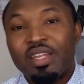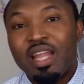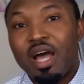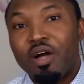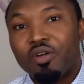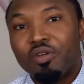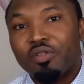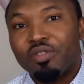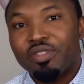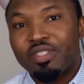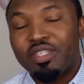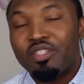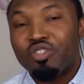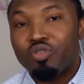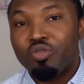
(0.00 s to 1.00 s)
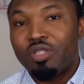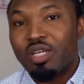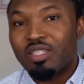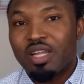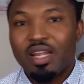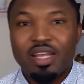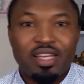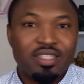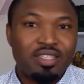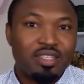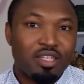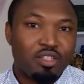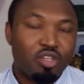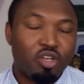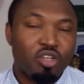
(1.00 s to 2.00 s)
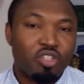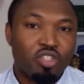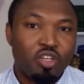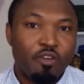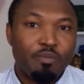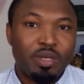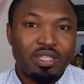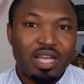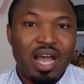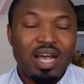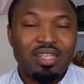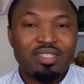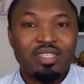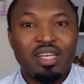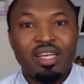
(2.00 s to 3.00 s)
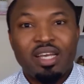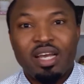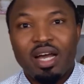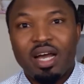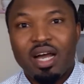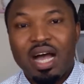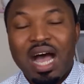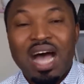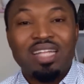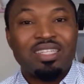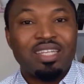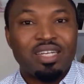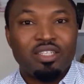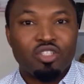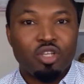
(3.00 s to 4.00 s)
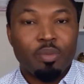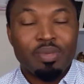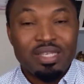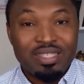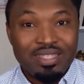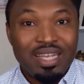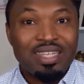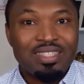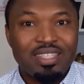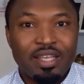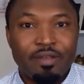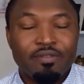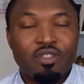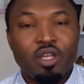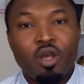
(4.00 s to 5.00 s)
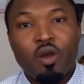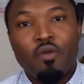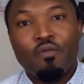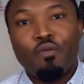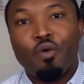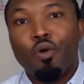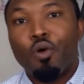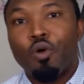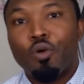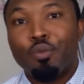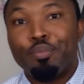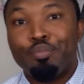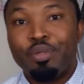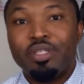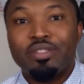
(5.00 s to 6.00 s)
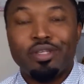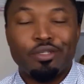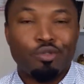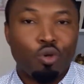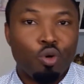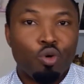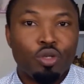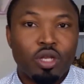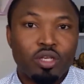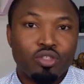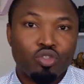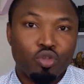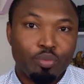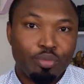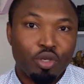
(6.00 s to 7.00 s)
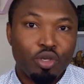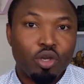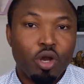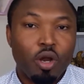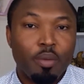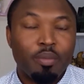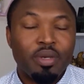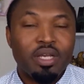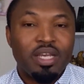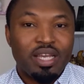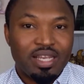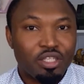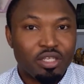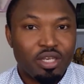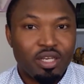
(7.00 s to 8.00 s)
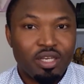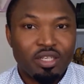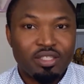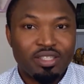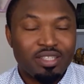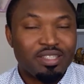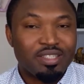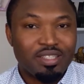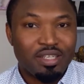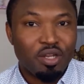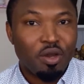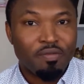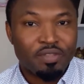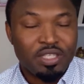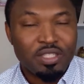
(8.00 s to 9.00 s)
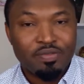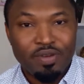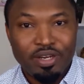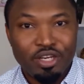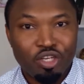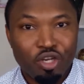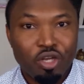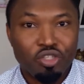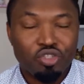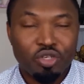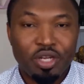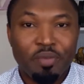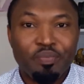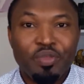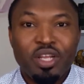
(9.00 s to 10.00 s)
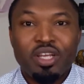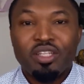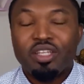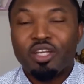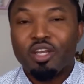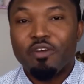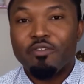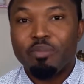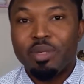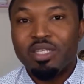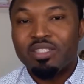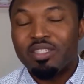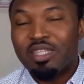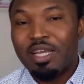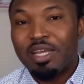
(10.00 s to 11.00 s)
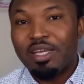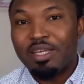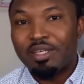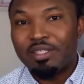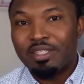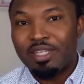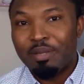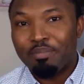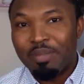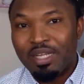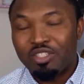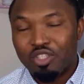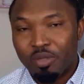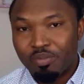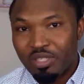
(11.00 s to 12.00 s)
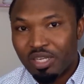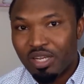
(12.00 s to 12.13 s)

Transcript: Now, since 2018, the Turkish government has added some incentives for business owners to become a citizen of this very country. The government, they made some